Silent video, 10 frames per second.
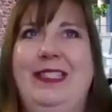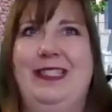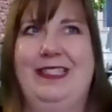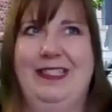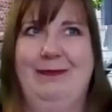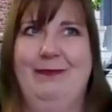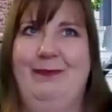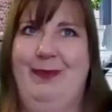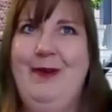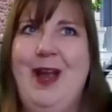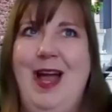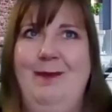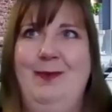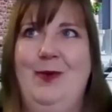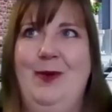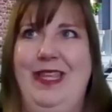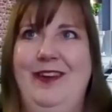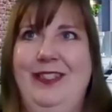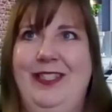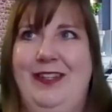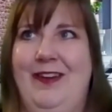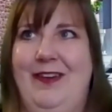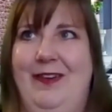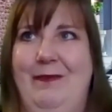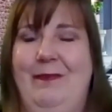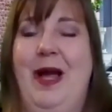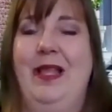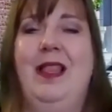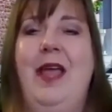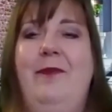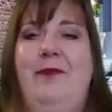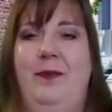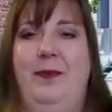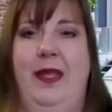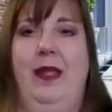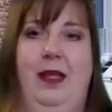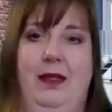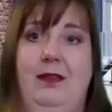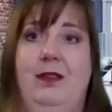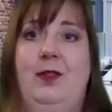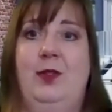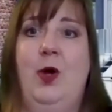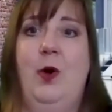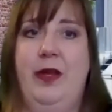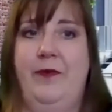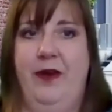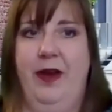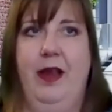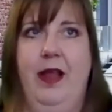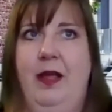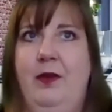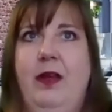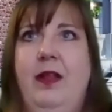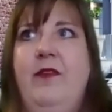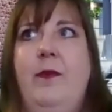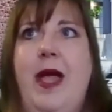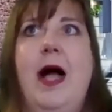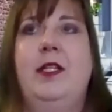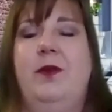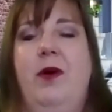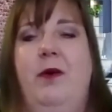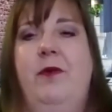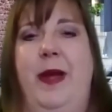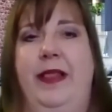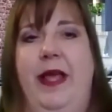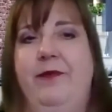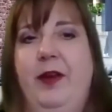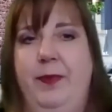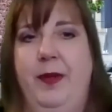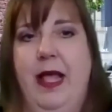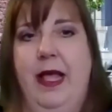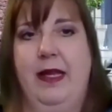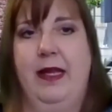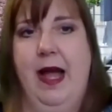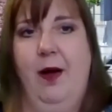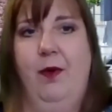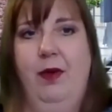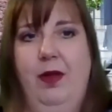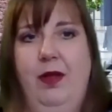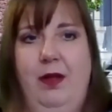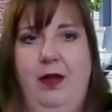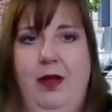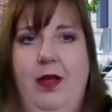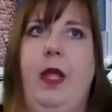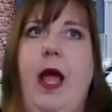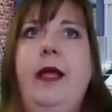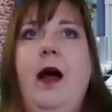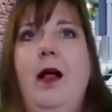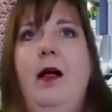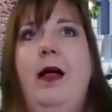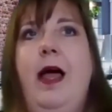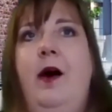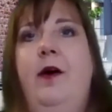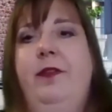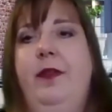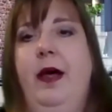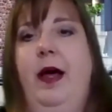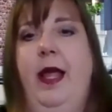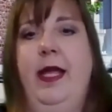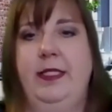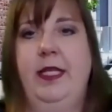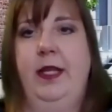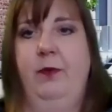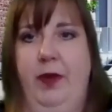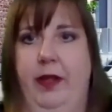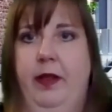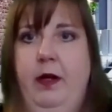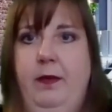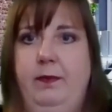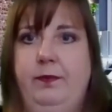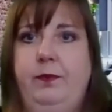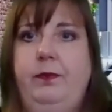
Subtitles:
this program 20 years ago, my life would be so different. I couldn't even imagine what my life would be like now. I call health 18-wheeler.